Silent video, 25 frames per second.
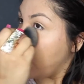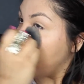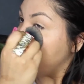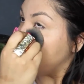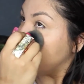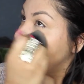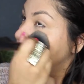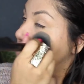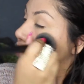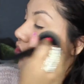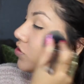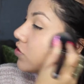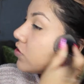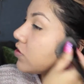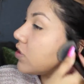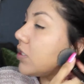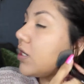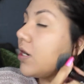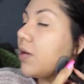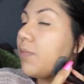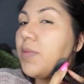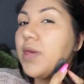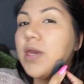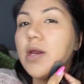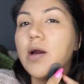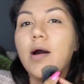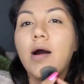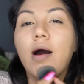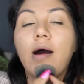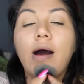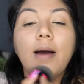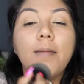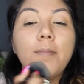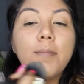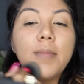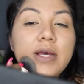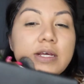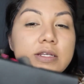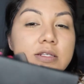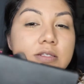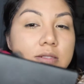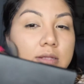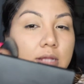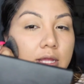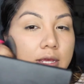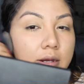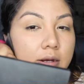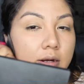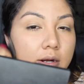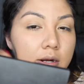it's just gonna be a hot mess
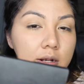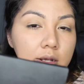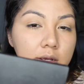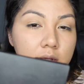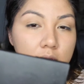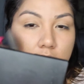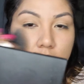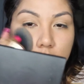later.